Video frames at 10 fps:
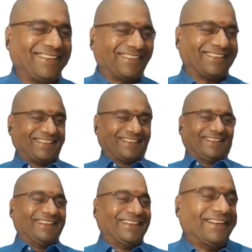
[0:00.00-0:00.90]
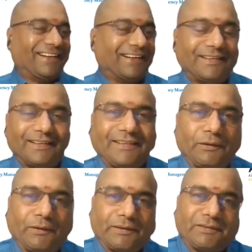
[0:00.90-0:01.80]
Right.
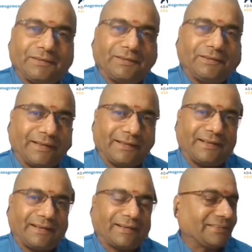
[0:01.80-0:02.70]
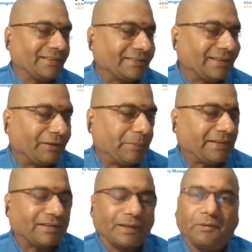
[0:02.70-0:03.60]
See, also, another interesting thing you
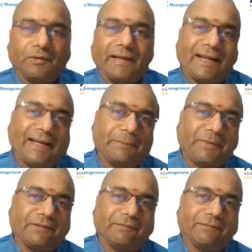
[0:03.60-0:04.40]
mentioned about the adaptive